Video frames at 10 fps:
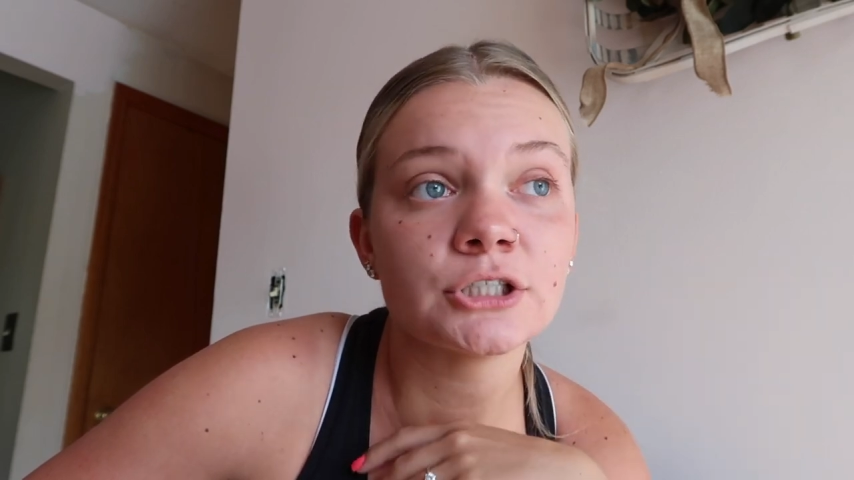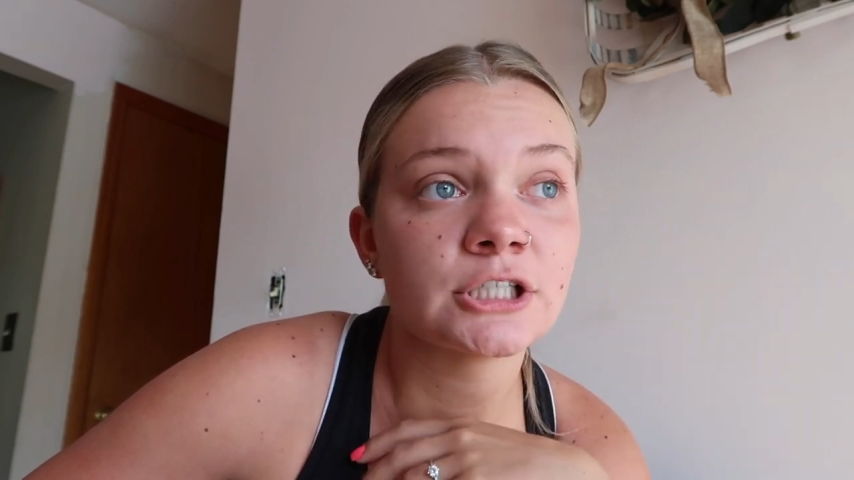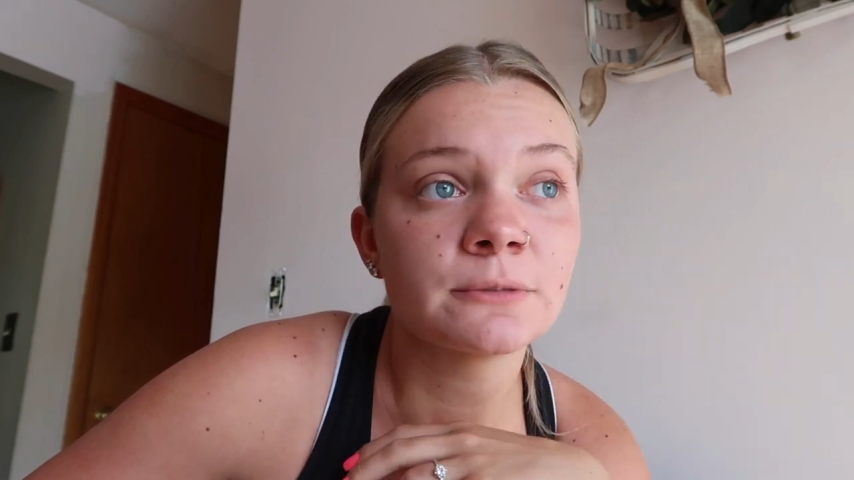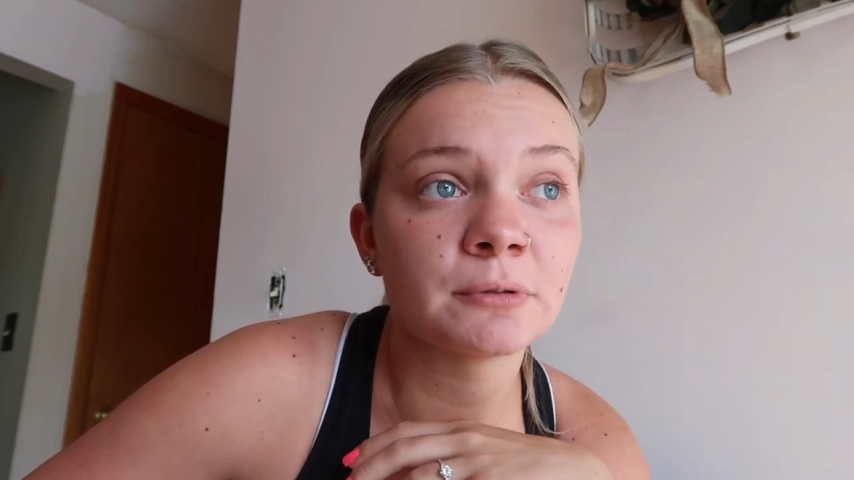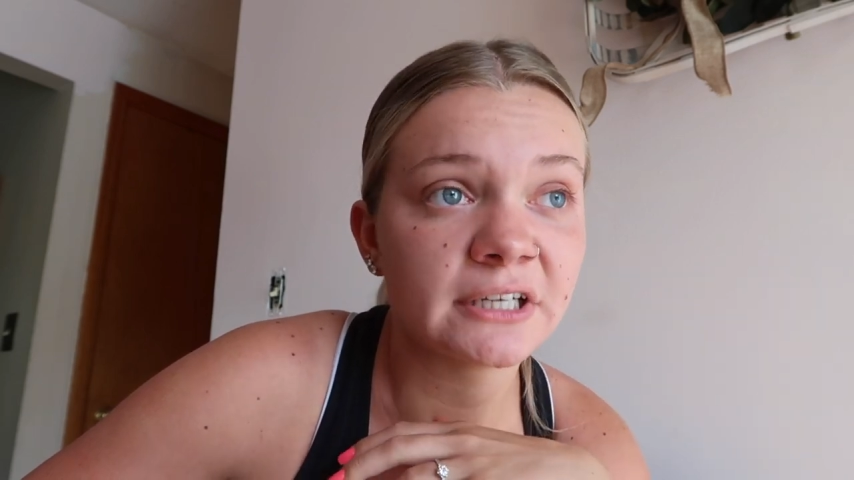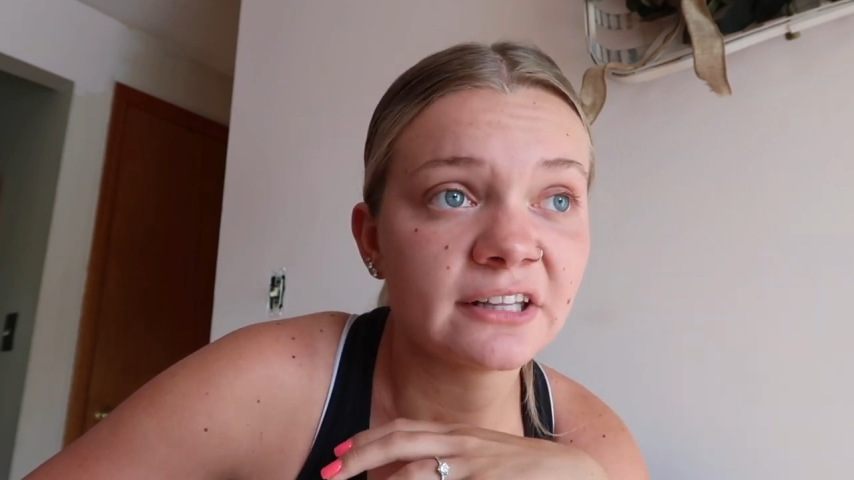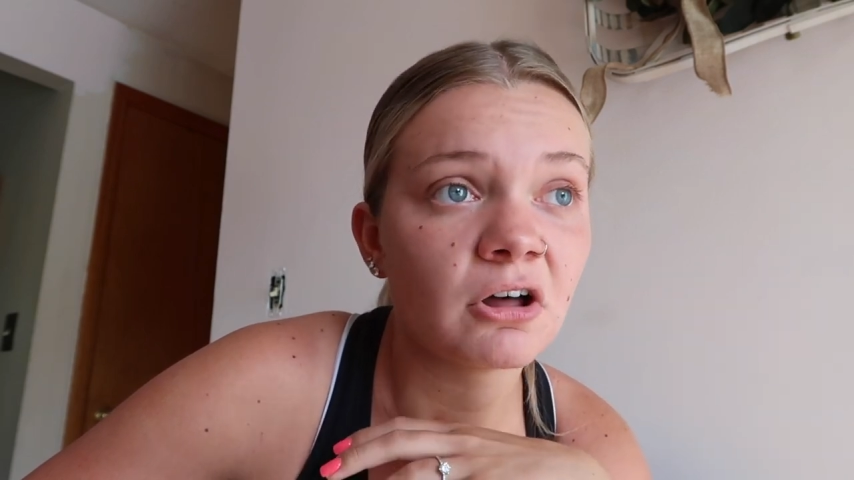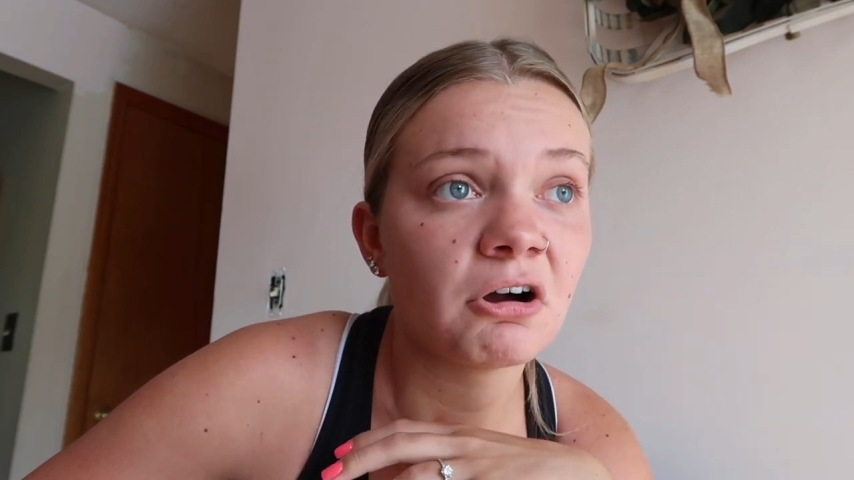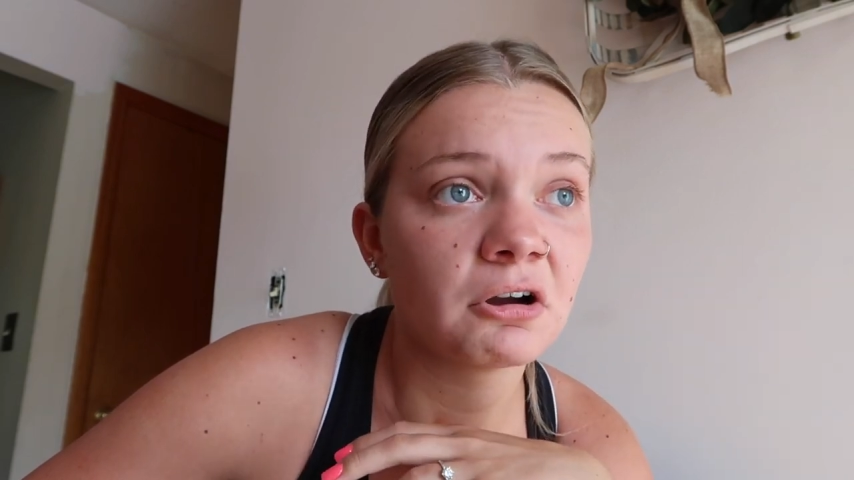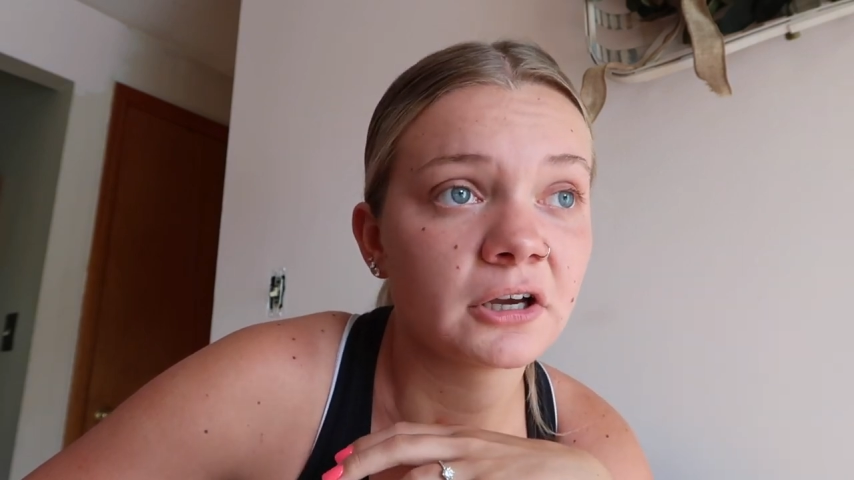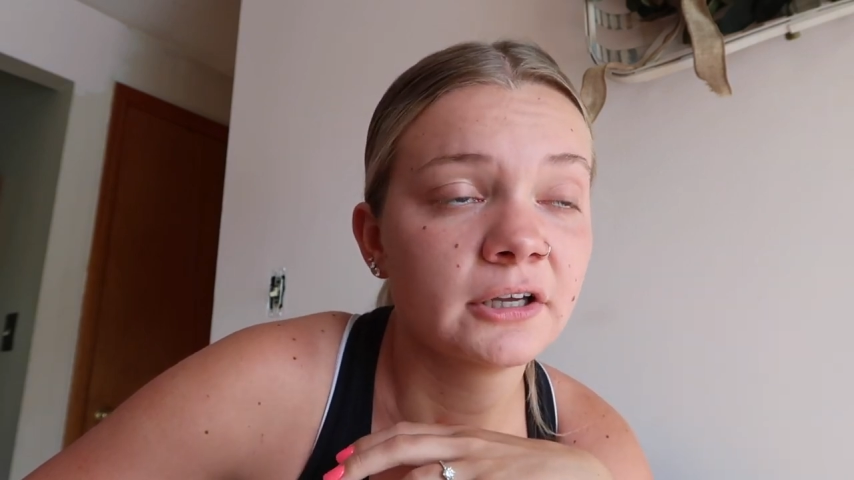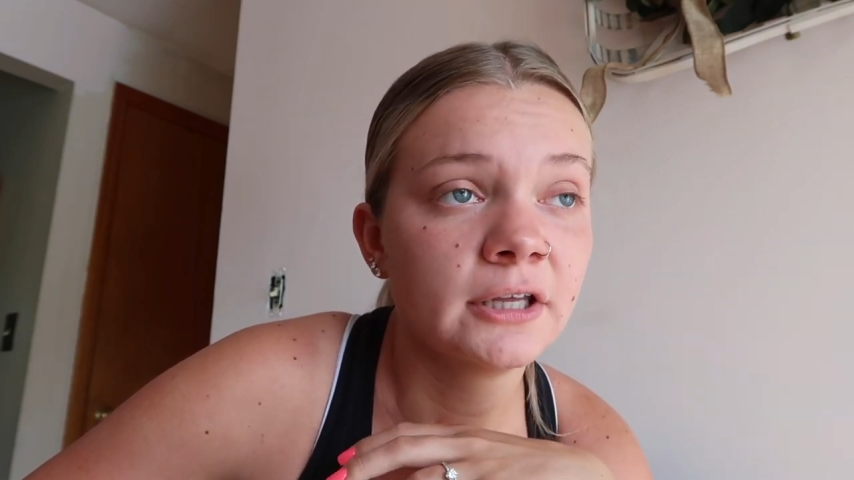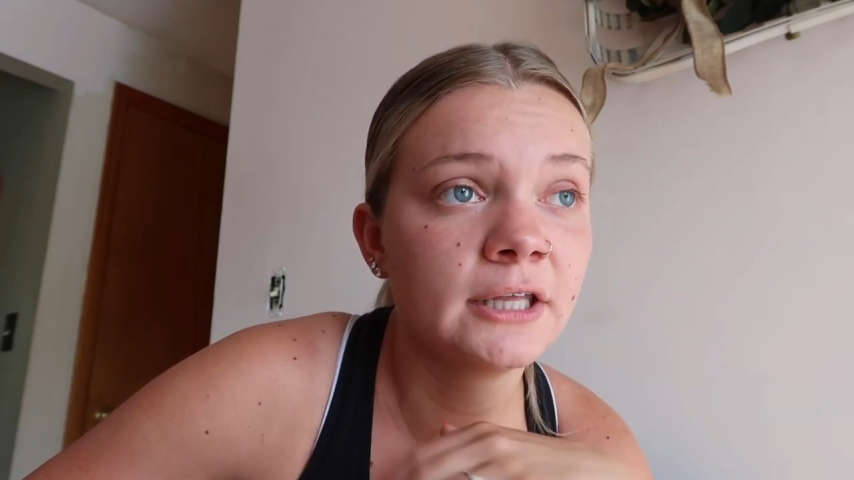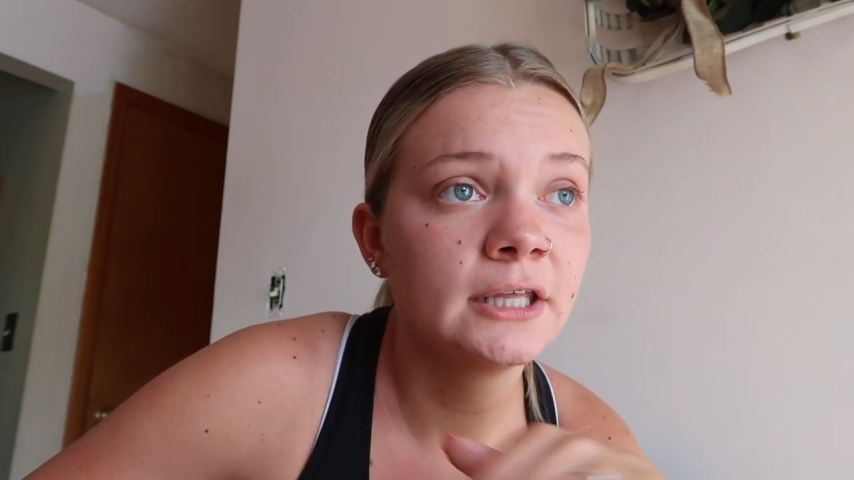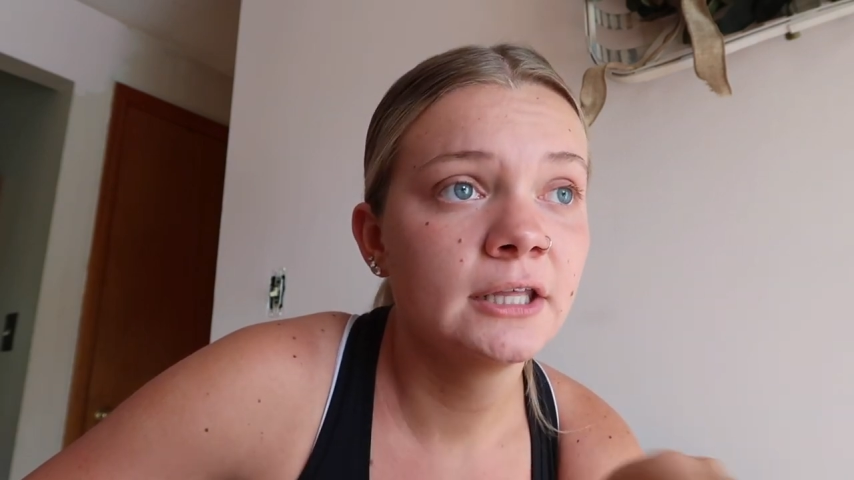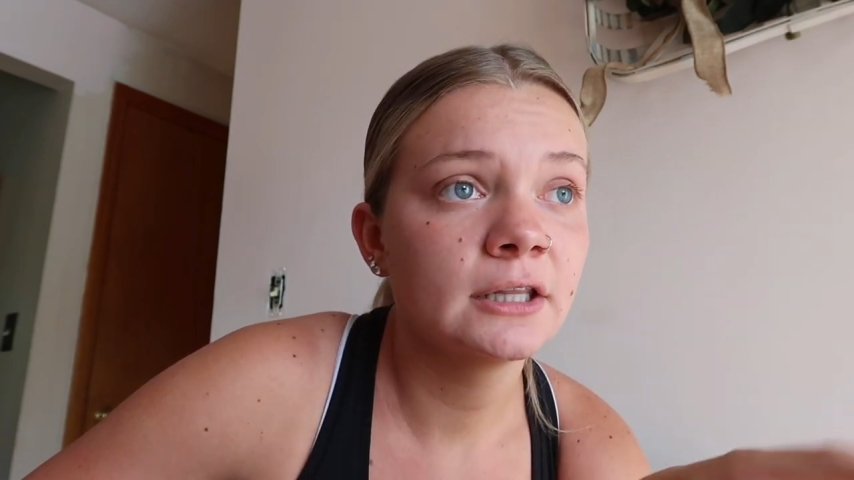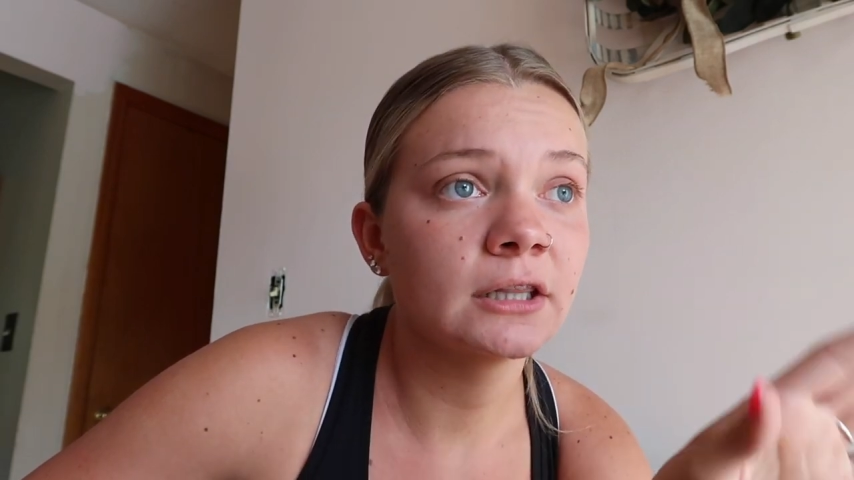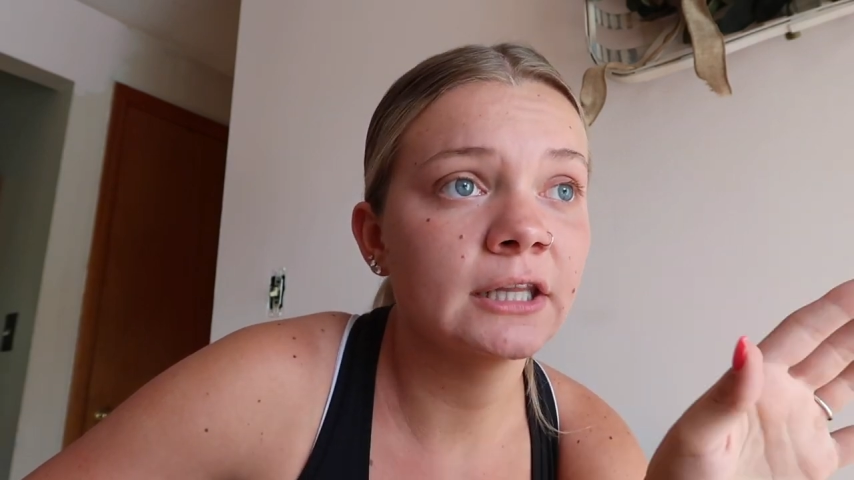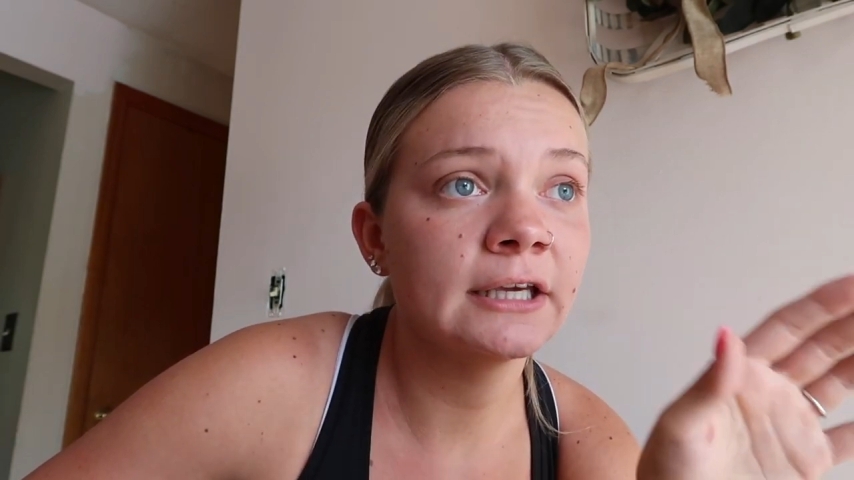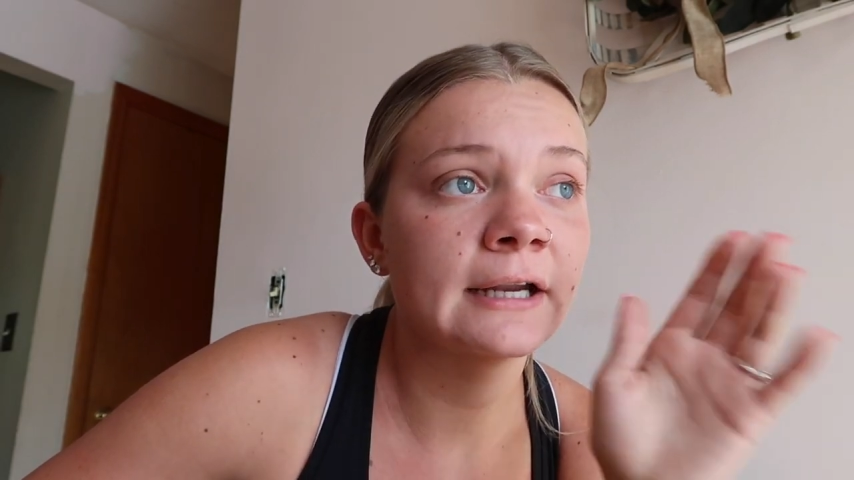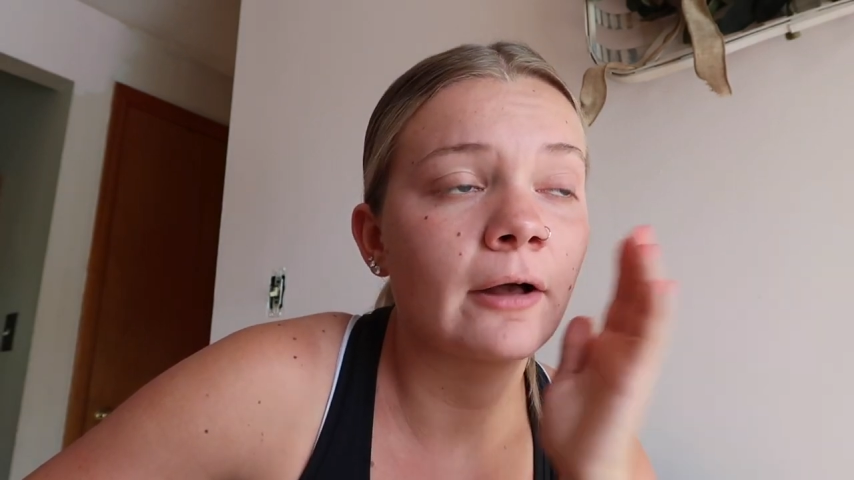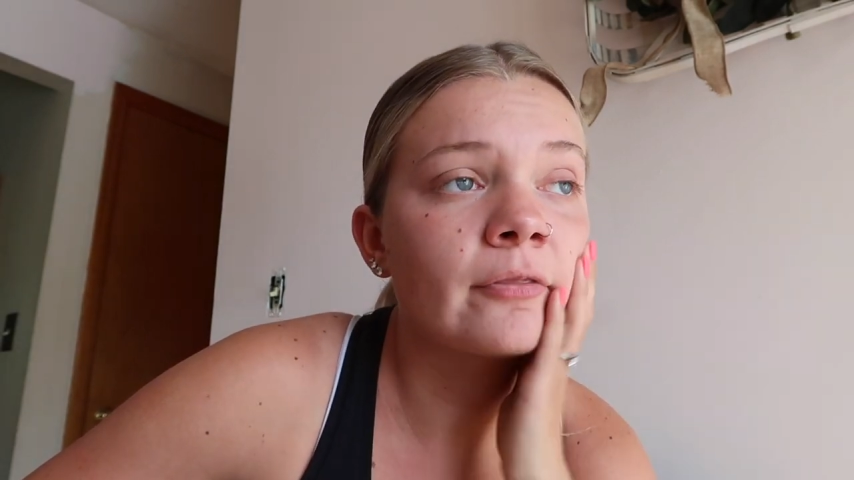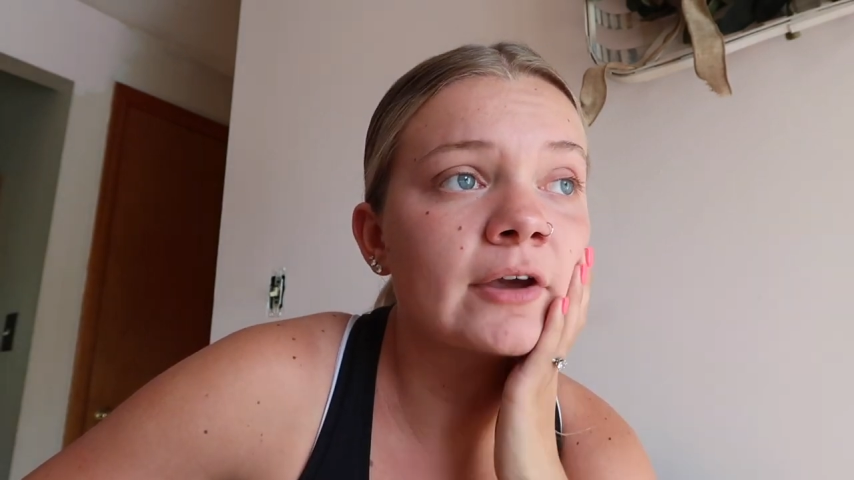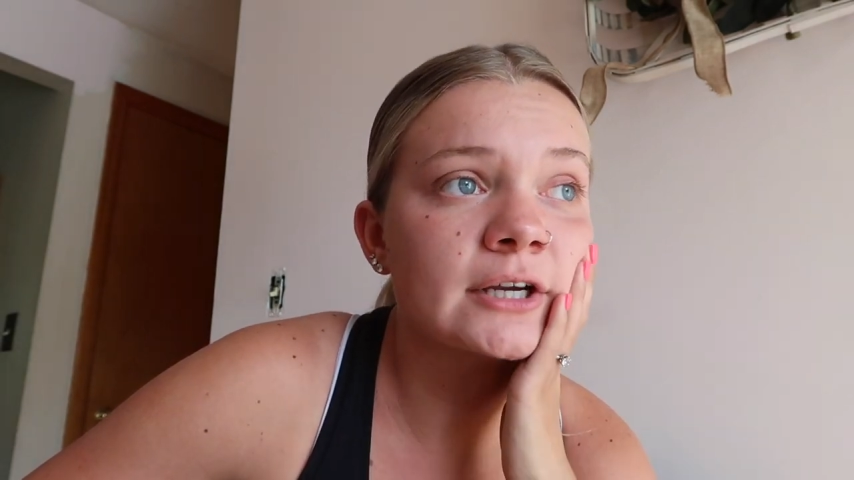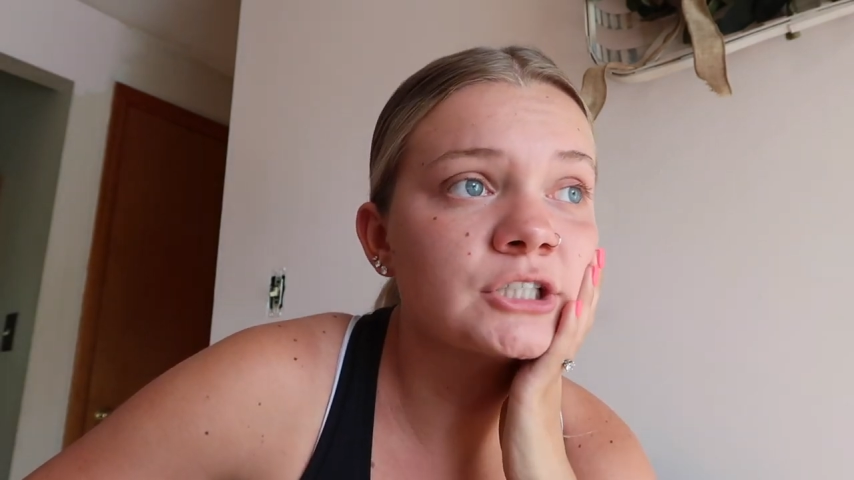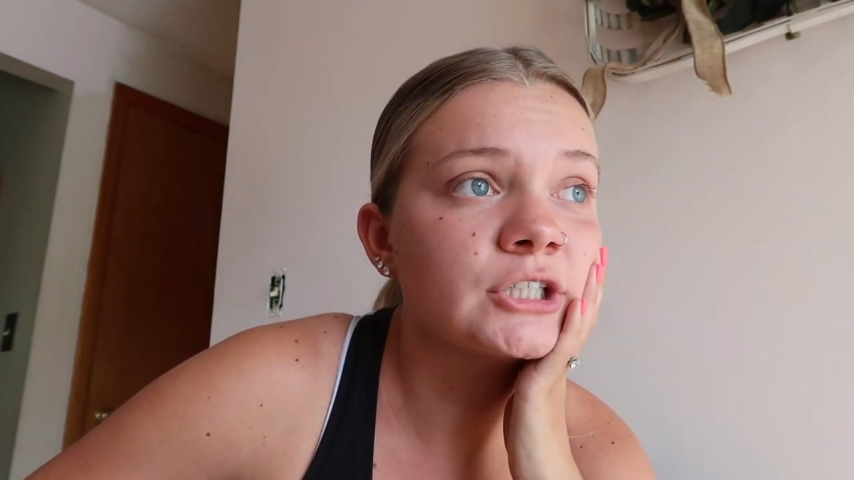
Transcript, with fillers: She has a pretty long lead out there.